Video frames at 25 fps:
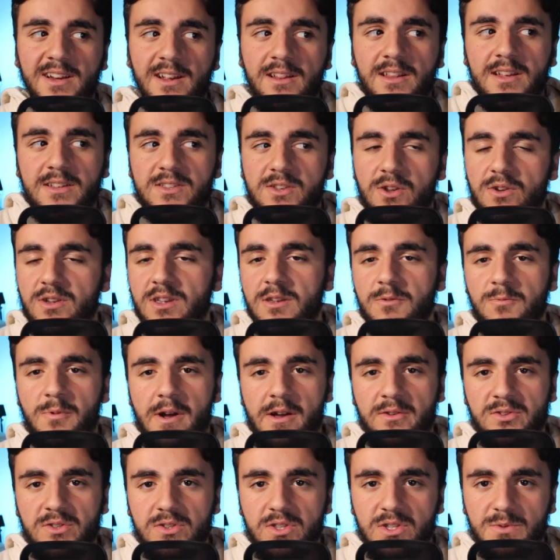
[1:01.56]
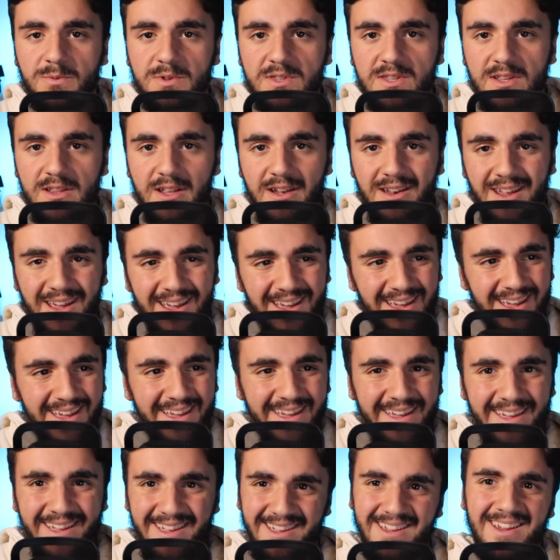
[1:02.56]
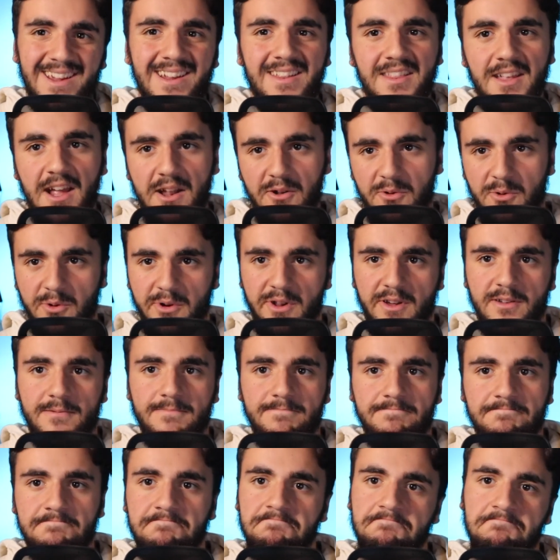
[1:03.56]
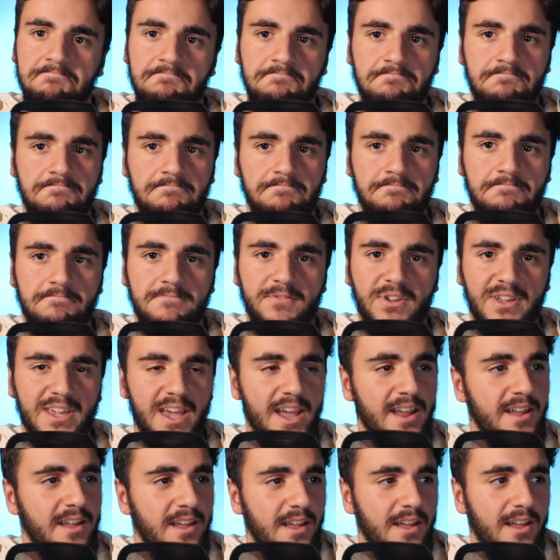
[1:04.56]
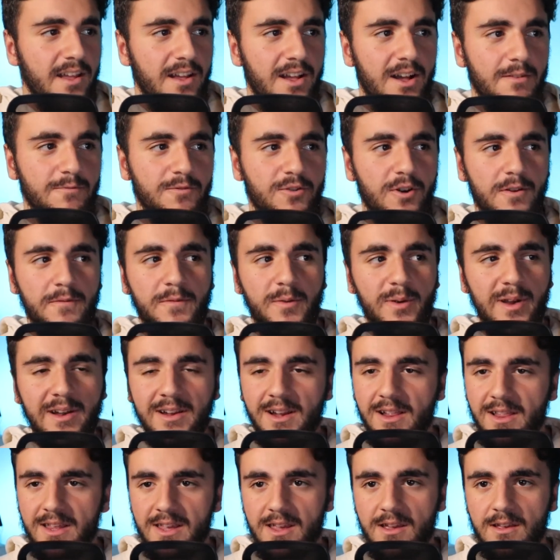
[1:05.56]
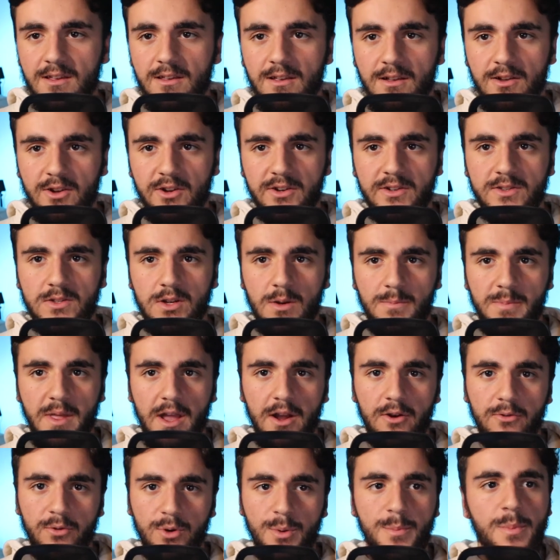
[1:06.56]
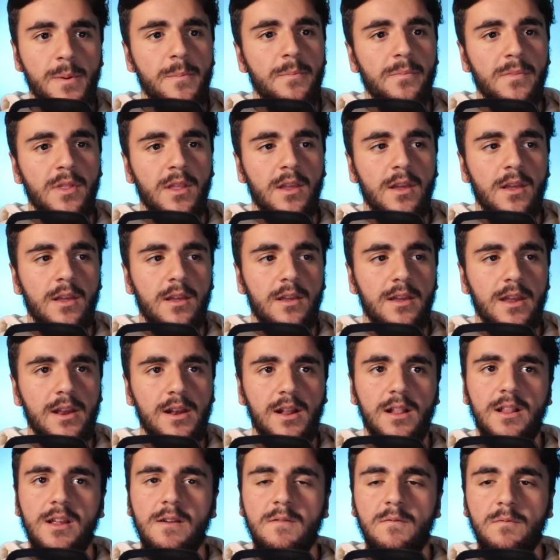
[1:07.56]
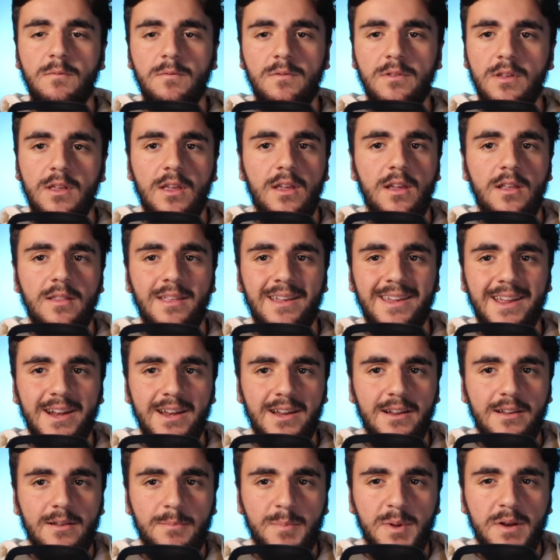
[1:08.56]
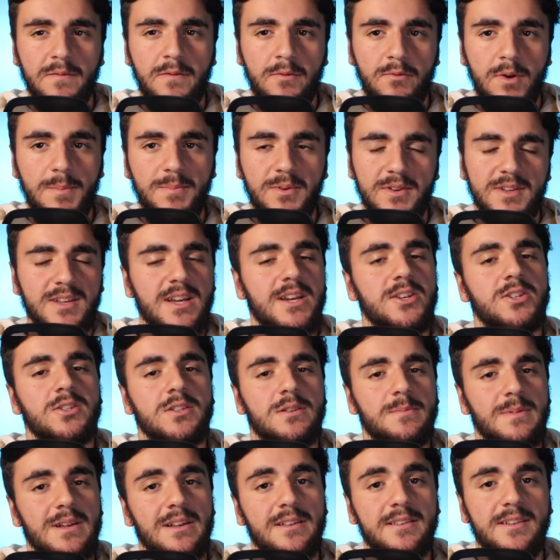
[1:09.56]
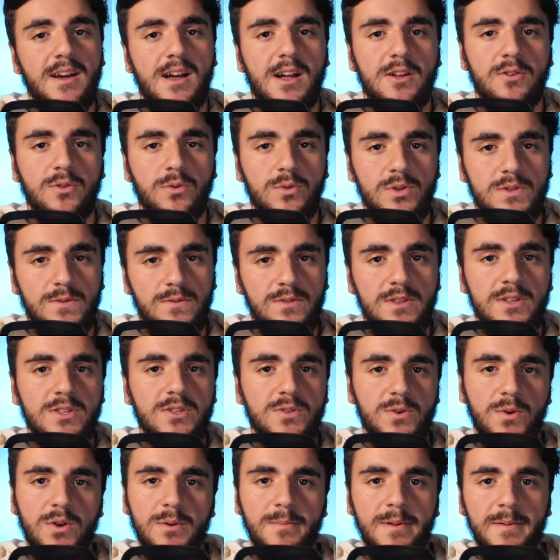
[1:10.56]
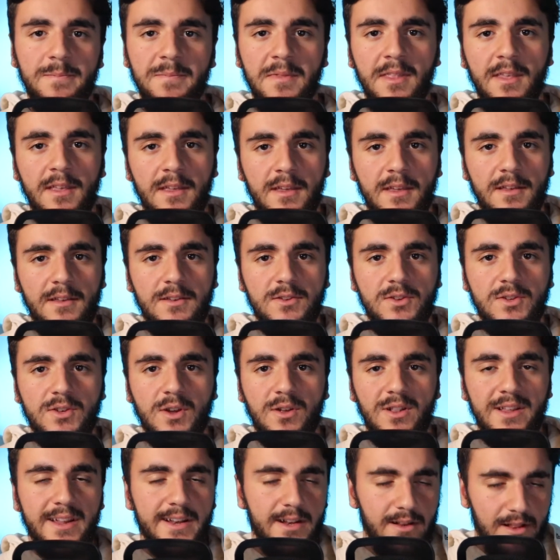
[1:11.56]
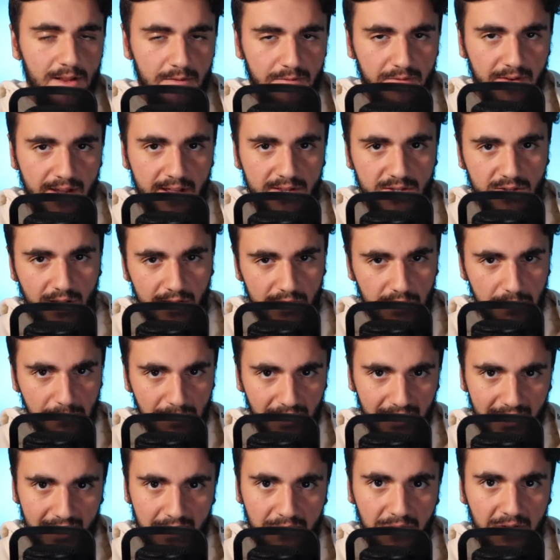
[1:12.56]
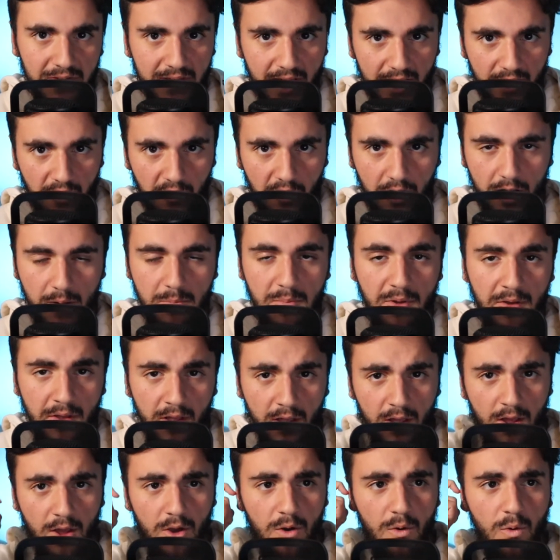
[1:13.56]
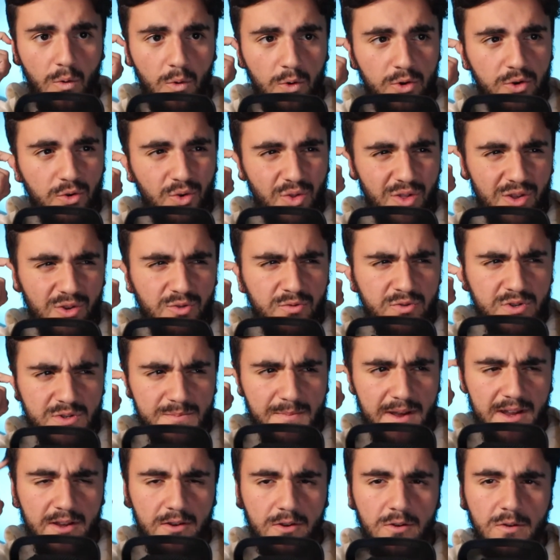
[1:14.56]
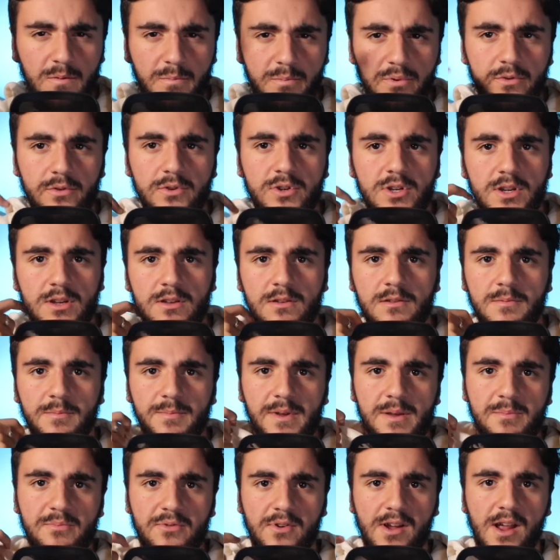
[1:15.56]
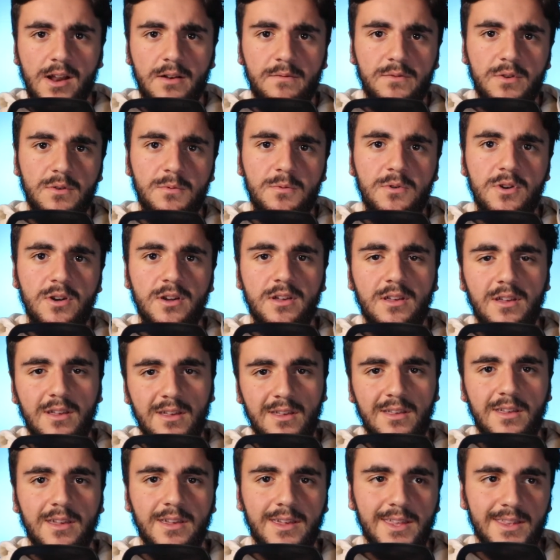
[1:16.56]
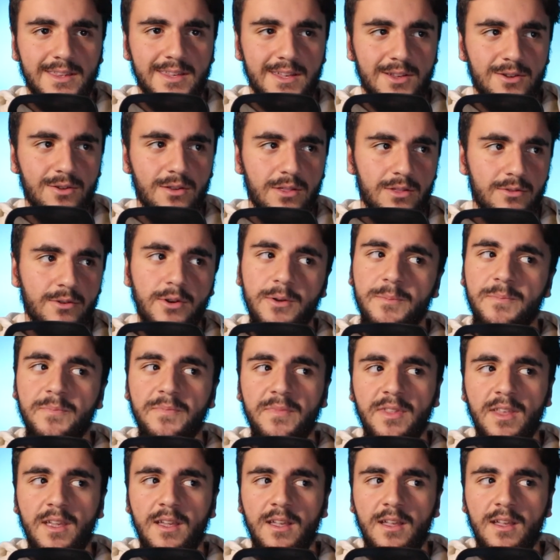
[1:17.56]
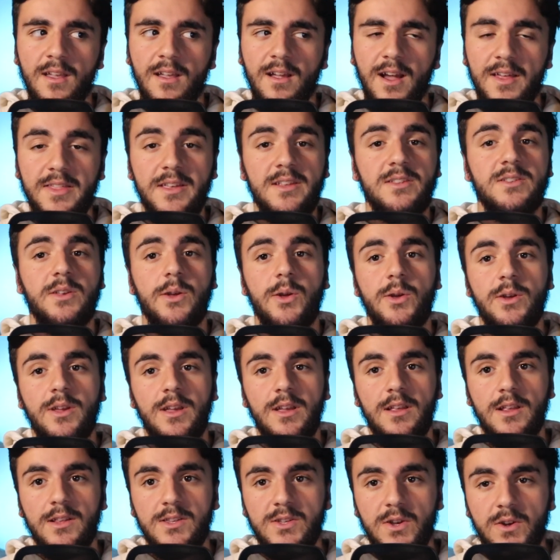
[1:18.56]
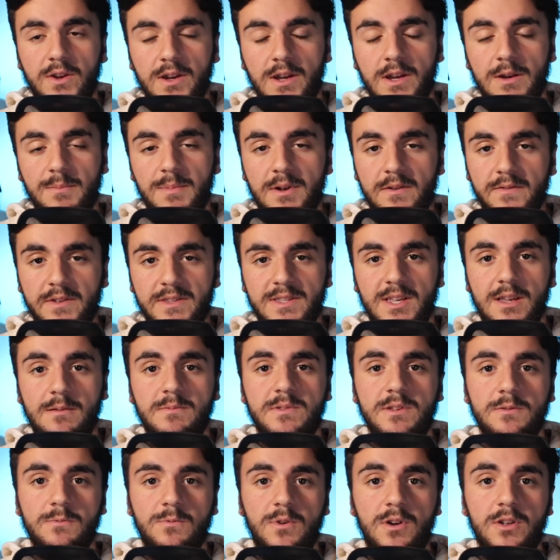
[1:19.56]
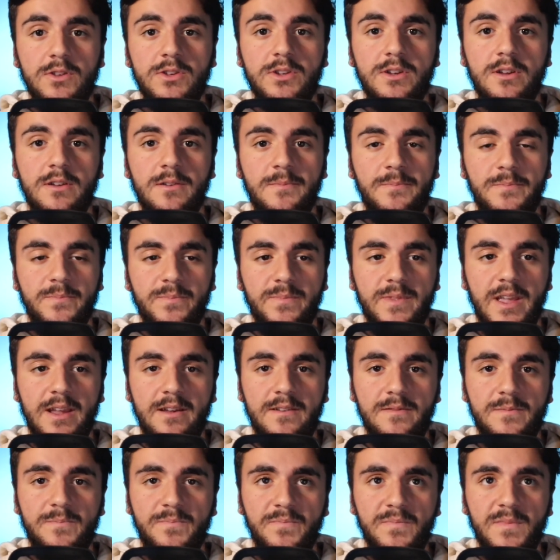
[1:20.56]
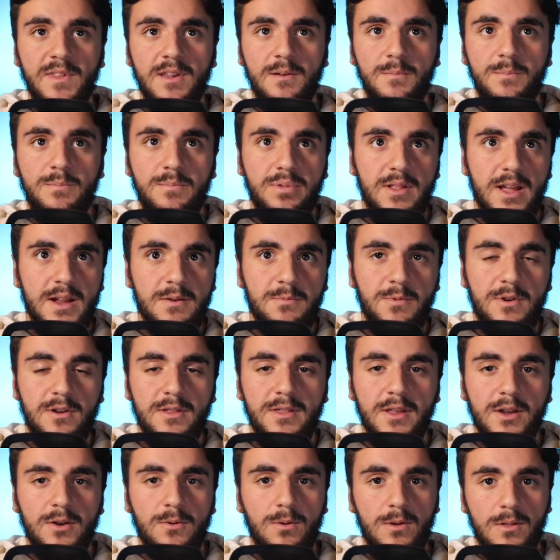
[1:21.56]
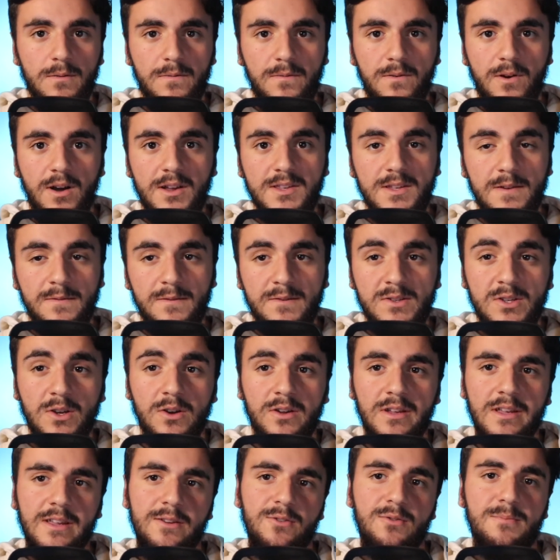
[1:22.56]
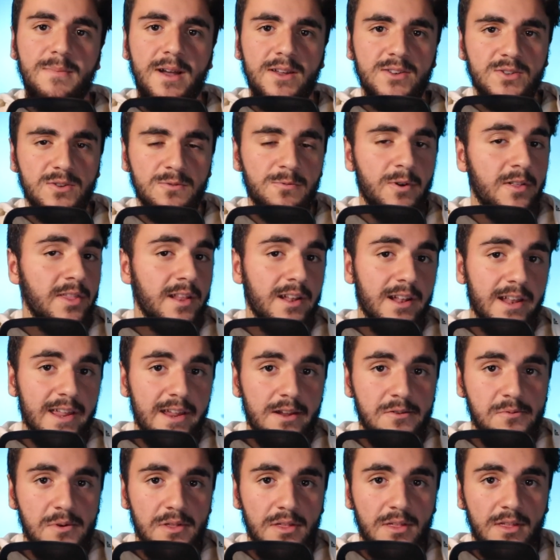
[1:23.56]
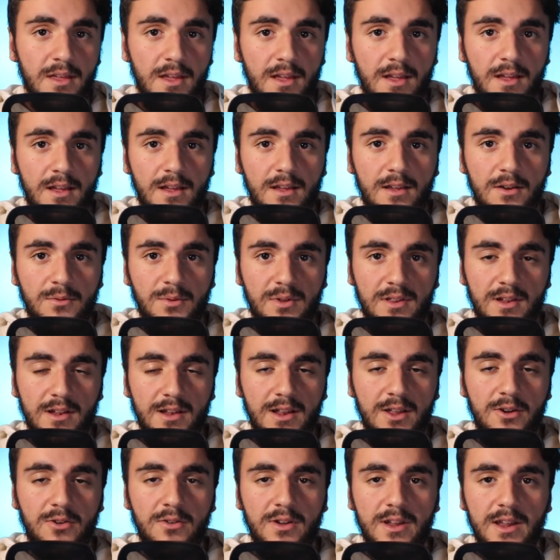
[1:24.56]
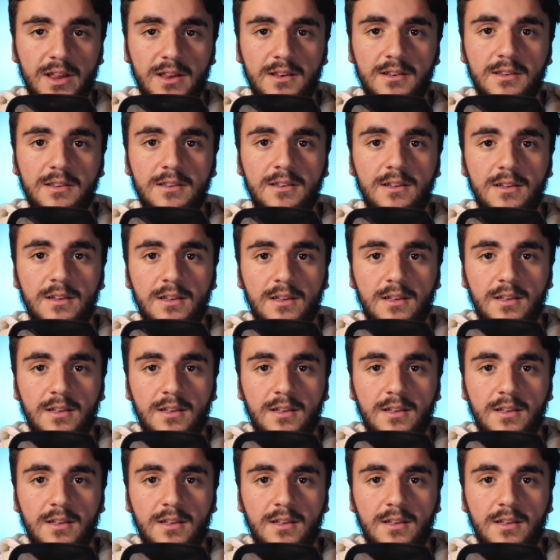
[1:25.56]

Italy, Turkey, Wales, and Switzerland in that order. Okay, I've gone for Italy. I've got to top that group. Italy, they're getting a bit of a reputation to be a dark horse for this tournament. So, the Italy fans, are you believing that hype? Or do you think you'll just make a good push, be proud of your work, and continue through? I think Turkey are a bit of a team to watch. They've played well in their qualifiers. I've also got Yilmaz, who won the league with Lille in